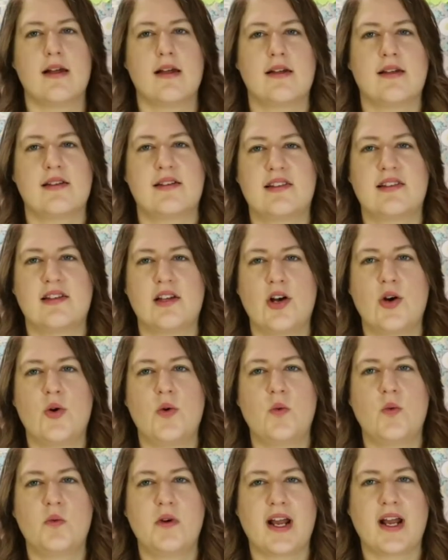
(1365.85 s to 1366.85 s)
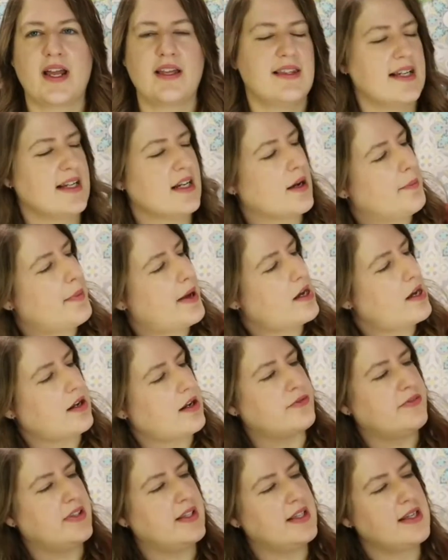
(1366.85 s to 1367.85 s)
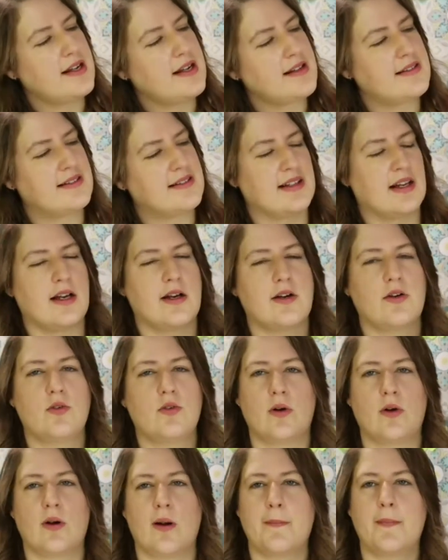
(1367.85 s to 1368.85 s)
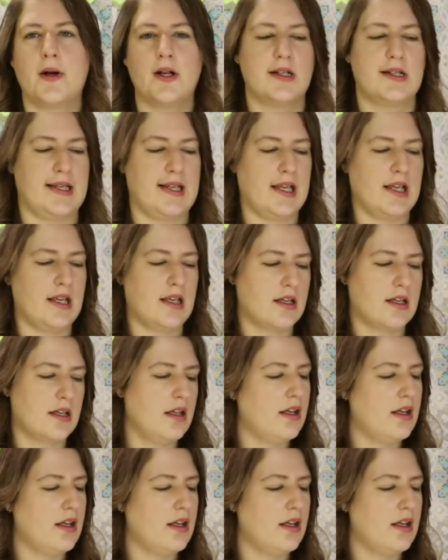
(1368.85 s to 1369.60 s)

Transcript: So when I think about a fiesta or a party,